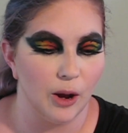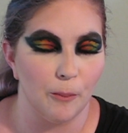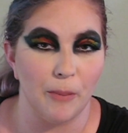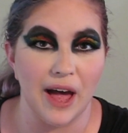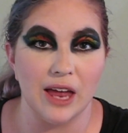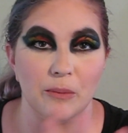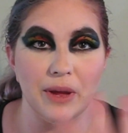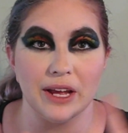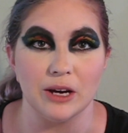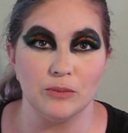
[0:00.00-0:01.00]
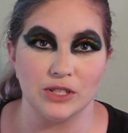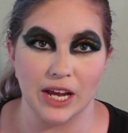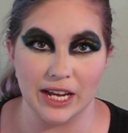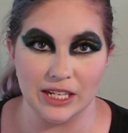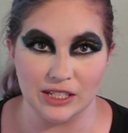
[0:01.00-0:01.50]
balance
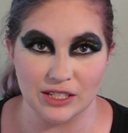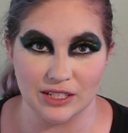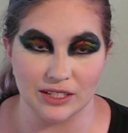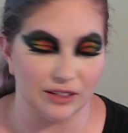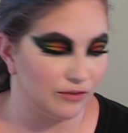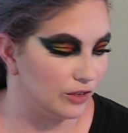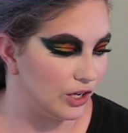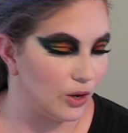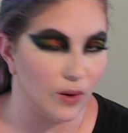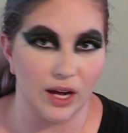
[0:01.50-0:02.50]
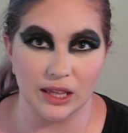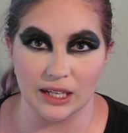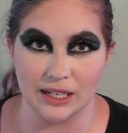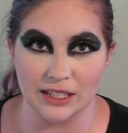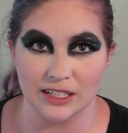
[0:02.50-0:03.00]
video video a
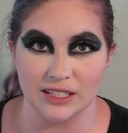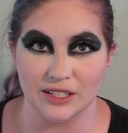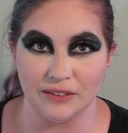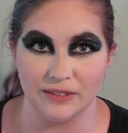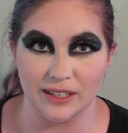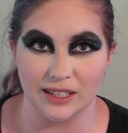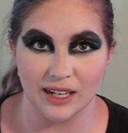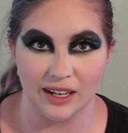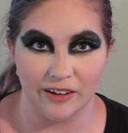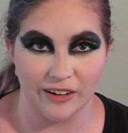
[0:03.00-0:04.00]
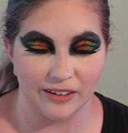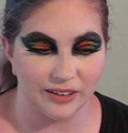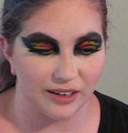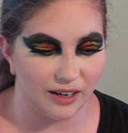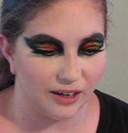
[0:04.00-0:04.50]
la Safi um
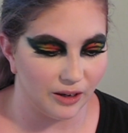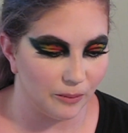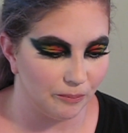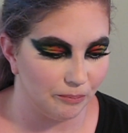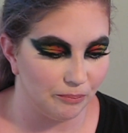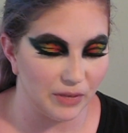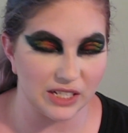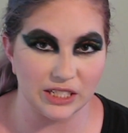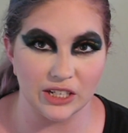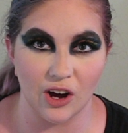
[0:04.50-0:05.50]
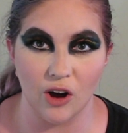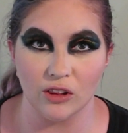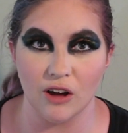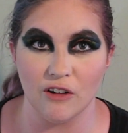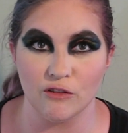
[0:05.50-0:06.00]
mixing um mixing all
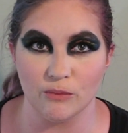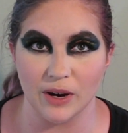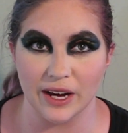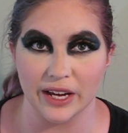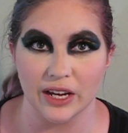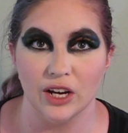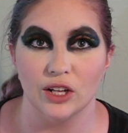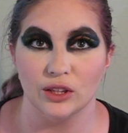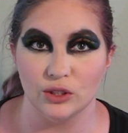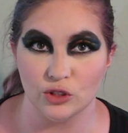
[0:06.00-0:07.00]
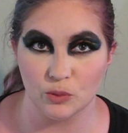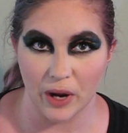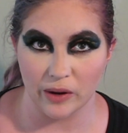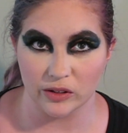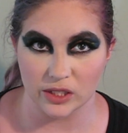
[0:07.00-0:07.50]
of my hairs together
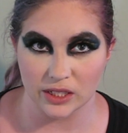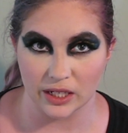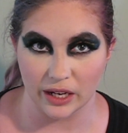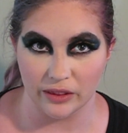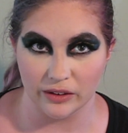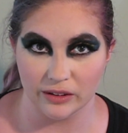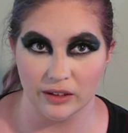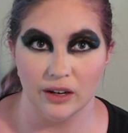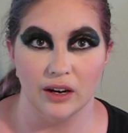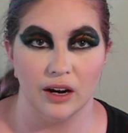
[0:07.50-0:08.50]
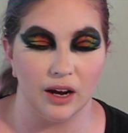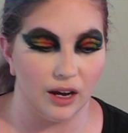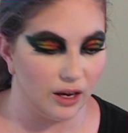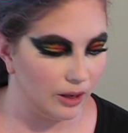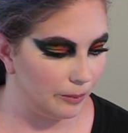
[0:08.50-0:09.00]
together.
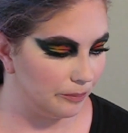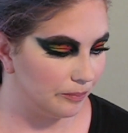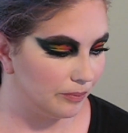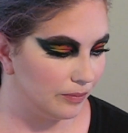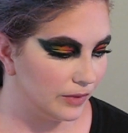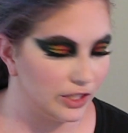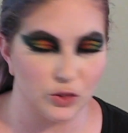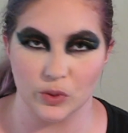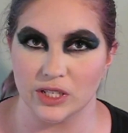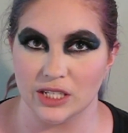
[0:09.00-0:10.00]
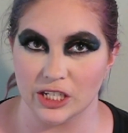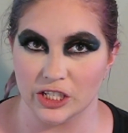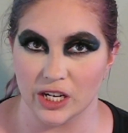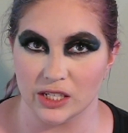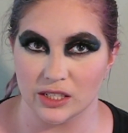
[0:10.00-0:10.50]
Um did
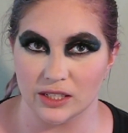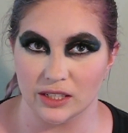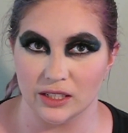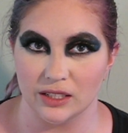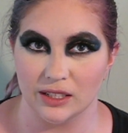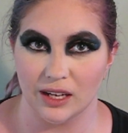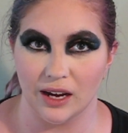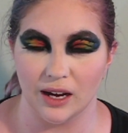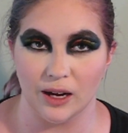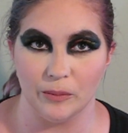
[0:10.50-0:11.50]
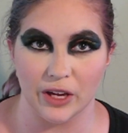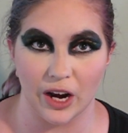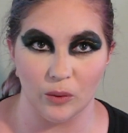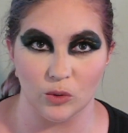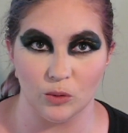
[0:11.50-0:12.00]
um did um and I
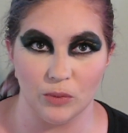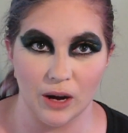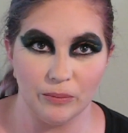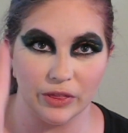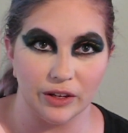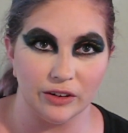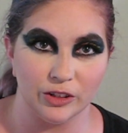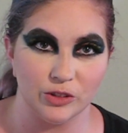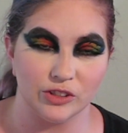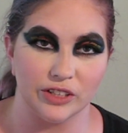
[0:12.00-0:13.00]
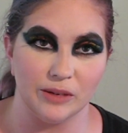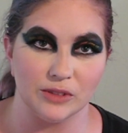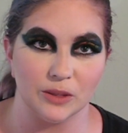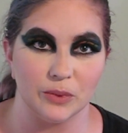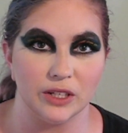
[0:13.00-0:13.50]
will pop here
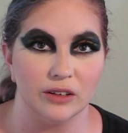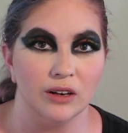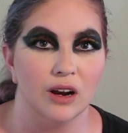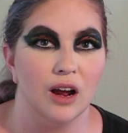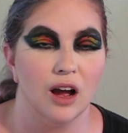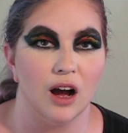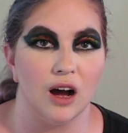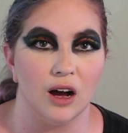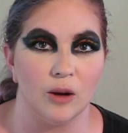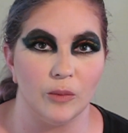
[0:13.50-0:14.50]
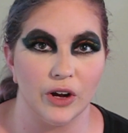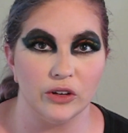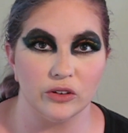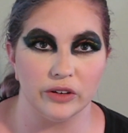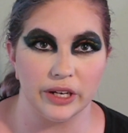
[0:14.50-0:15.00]
um here um
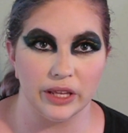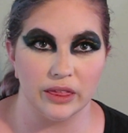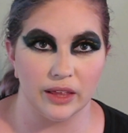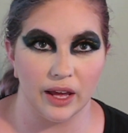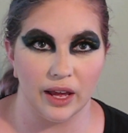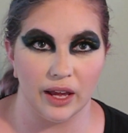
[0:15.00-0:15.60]
underneath a